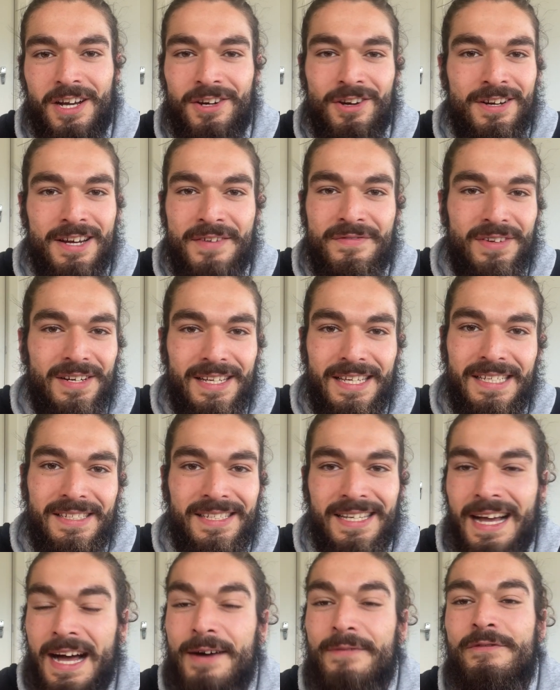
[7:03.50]
don't ever need
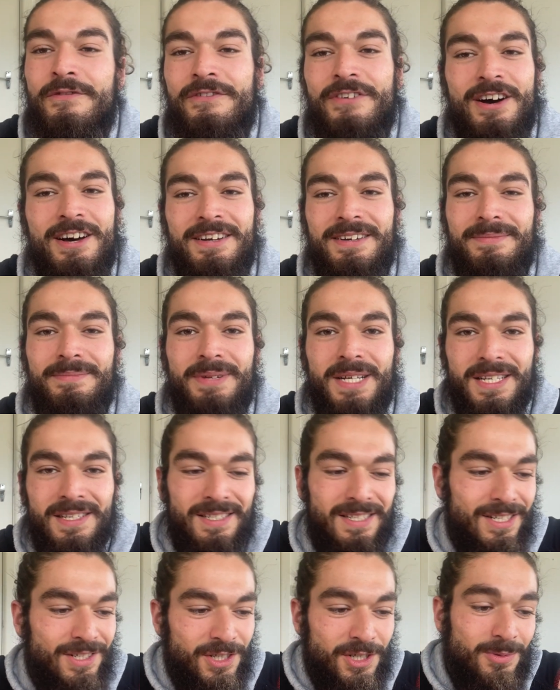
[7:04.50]
to have fun
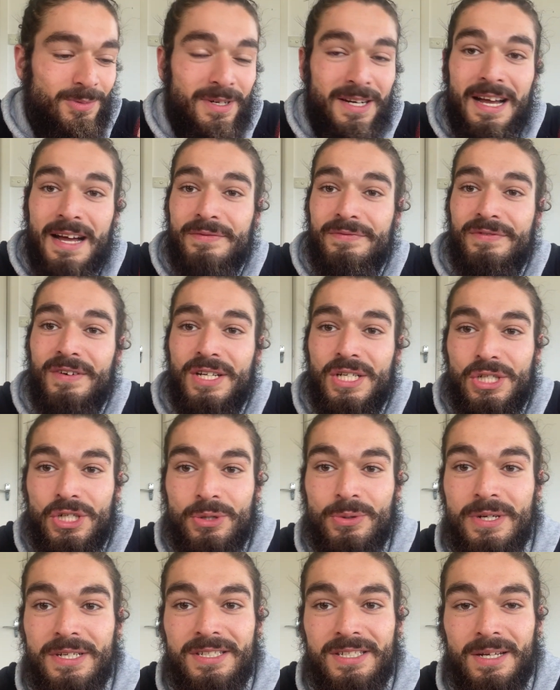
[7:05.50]
because I just want to have fun
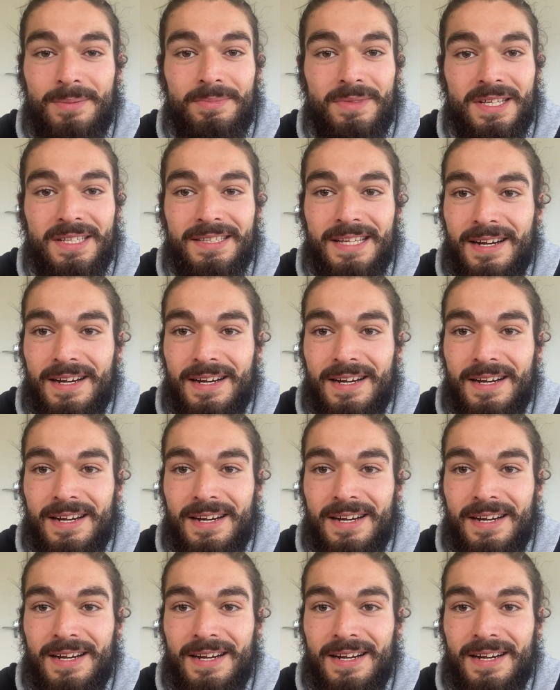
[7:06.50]
doing something